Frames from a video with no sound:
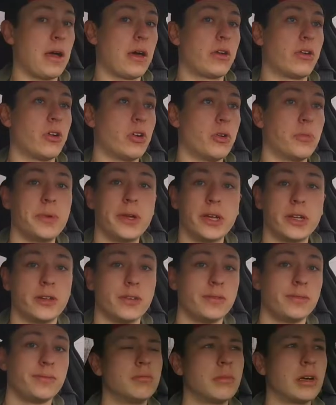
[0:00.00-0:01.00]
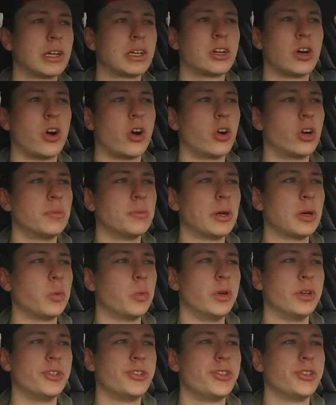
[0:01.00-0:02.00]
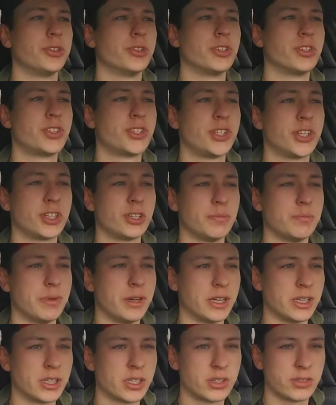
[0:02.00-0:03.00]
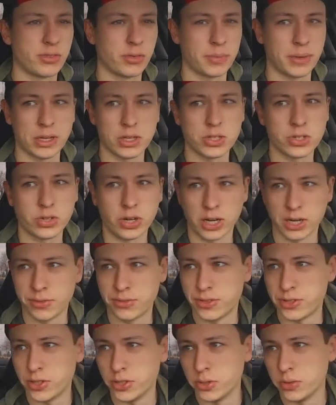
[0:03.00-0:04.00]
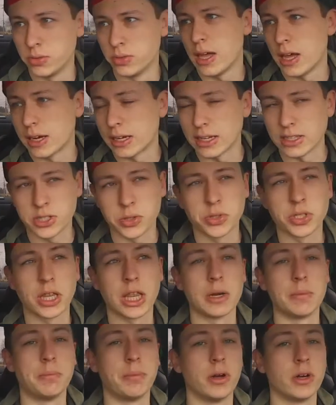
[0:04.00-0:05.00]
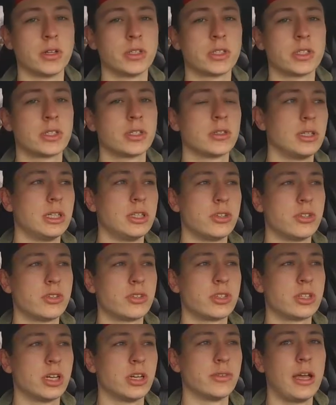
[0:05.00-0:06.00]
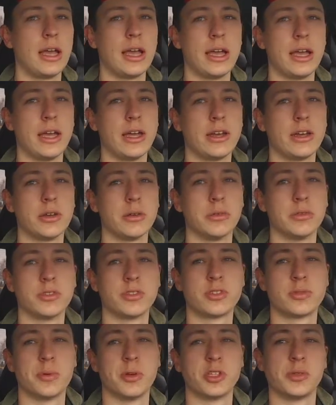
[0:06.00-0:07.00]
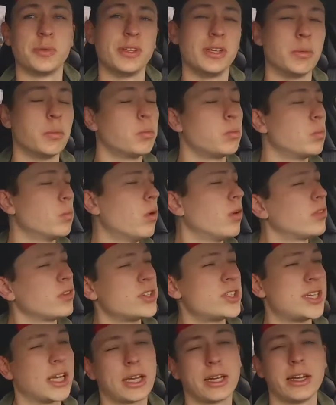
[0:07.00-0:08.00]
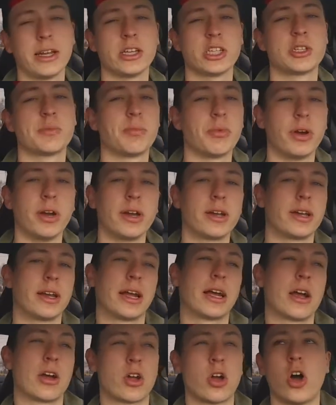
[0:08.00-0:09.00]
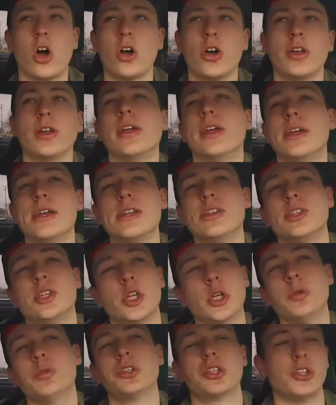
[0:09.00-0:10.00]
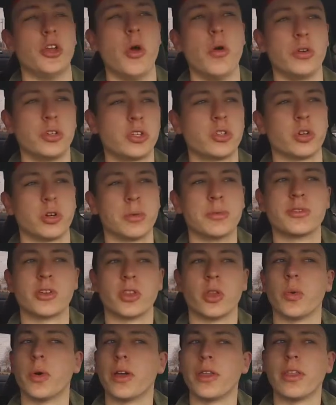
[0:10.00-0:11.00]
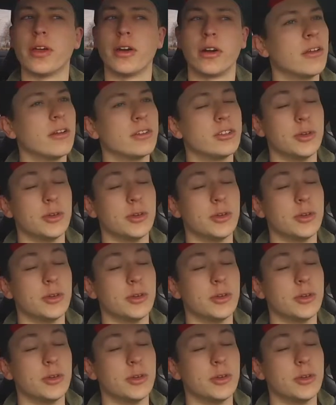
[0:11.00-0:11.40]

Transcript: I don't know, man. My car, my windshield is such a mess from that drive too. I guess there was a lot of bugs and stuff, and it was supposed to be the second day of spring, and I got caught in 2 snowstorms on the way there.